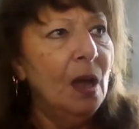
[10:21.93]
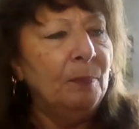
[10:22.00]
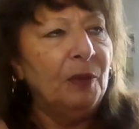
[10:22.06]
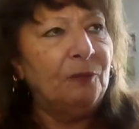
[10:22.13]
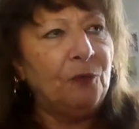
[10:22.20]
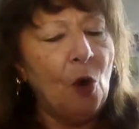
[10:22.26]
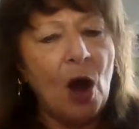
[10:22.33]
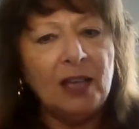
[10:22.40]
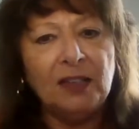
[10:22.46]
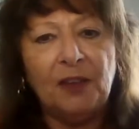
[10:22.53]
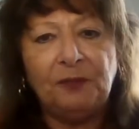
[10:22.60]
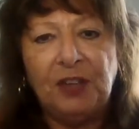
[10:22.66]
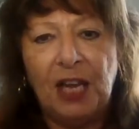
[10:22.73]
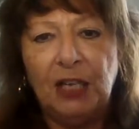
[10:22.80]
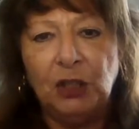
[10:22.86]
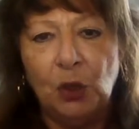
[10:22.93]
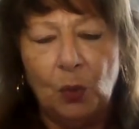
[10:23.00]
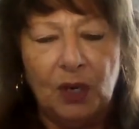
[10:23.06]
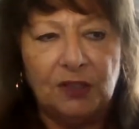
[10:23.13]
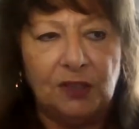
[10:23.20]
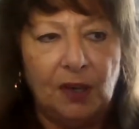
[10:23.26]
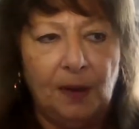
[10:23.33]
Before I left
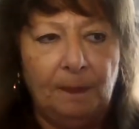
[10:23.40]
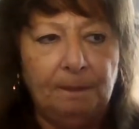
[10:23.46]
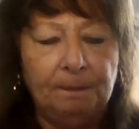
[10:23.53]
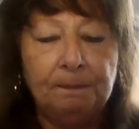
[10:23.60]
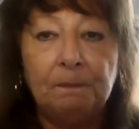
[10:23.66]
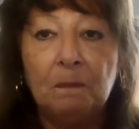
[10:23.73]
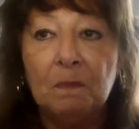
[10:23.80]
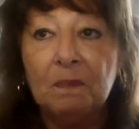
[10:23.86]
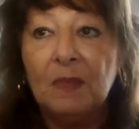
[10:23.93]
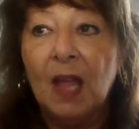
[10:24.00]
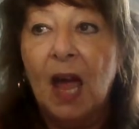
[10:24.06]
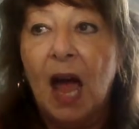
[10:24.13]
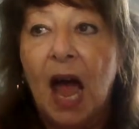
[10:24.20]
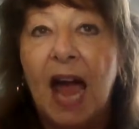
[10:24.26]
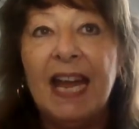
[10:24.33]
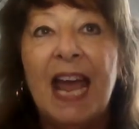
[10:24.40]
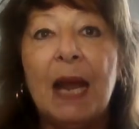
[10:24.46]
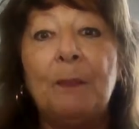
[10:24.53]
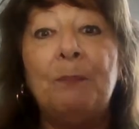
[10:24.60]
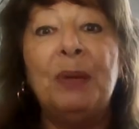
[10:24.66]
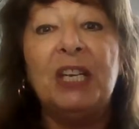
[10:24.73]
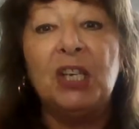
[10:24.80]
Hinduism, I
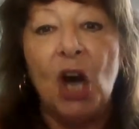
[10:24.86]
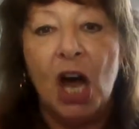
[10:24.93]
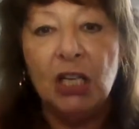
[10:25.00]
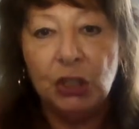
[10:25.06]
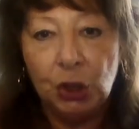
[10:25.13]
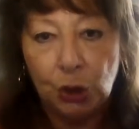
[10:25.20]
had begun